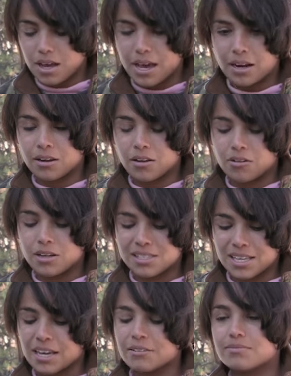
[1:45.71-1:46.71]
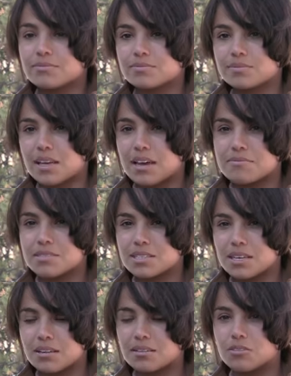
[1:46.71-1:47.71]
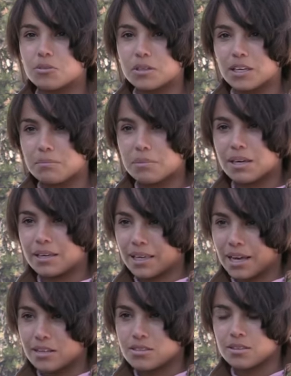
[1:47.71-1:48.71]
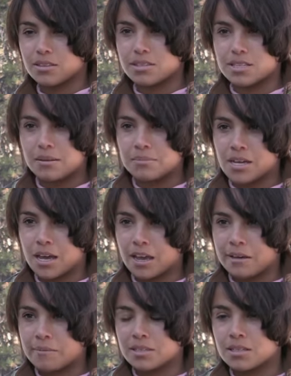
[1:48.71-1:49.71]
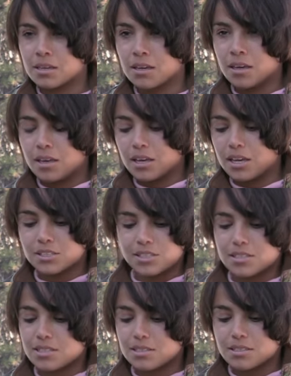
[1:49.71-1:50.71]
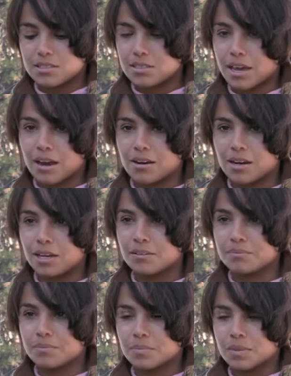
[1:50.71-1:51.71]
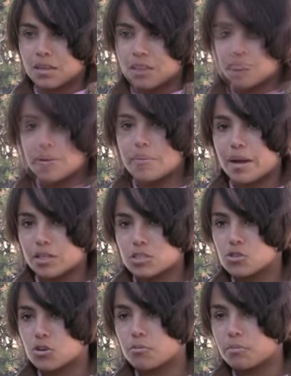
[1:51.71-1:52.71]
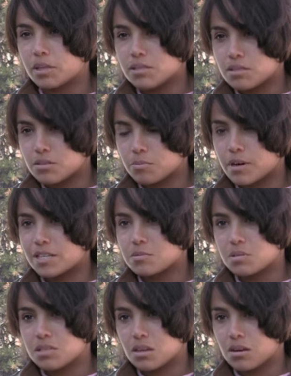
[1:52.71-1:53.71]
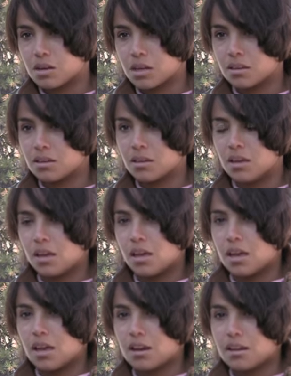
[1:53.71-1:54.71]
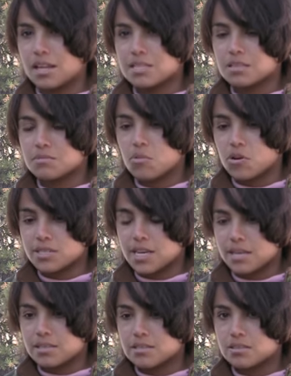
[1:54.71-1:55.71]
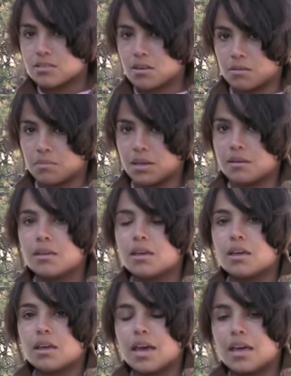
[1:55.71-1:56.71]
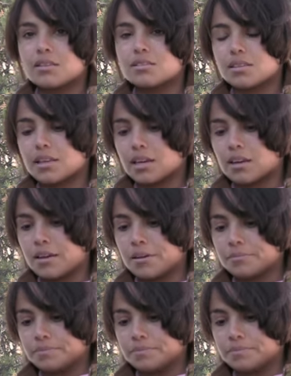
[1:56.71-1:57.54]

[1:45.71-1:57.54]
didn't know, because I've seen leukemia and cancer at the same time, and it's just scary. My parents drove me to Presbyterian, and they did more tests on me, and they